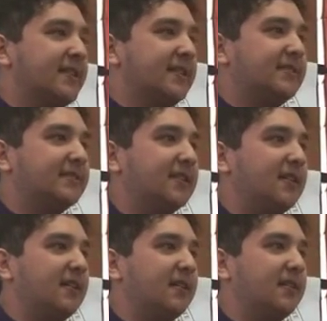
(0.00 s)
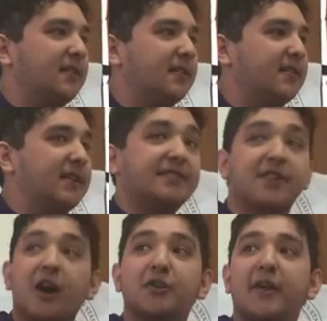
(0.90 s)
It's, uh, it's
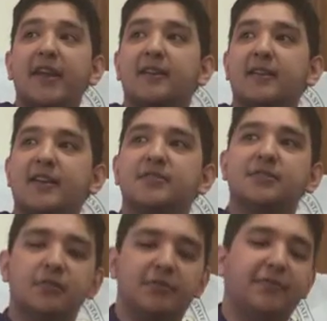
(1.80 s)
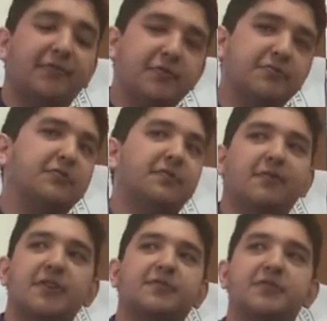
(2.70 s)
not great, and so the future
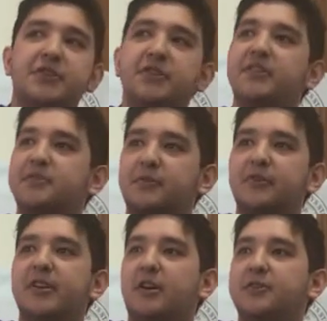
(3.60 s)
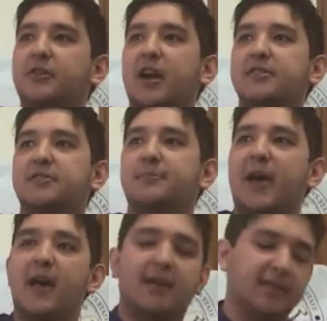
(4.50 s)
of West Virginia is really on your guys'
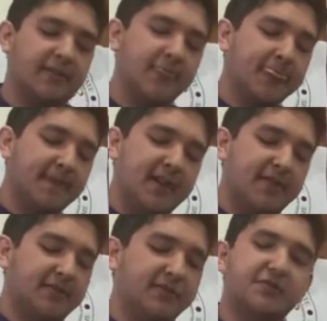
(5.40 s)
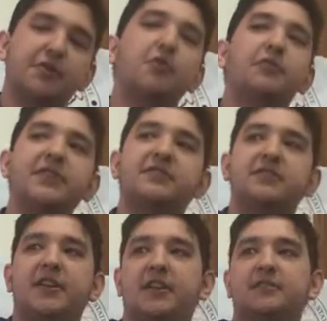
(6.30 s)
back. And there's no reason
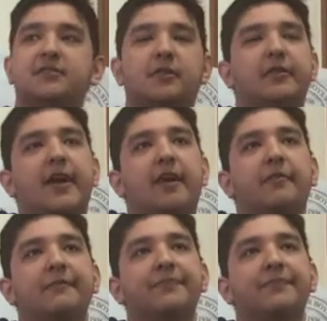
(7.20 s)
you can't start now.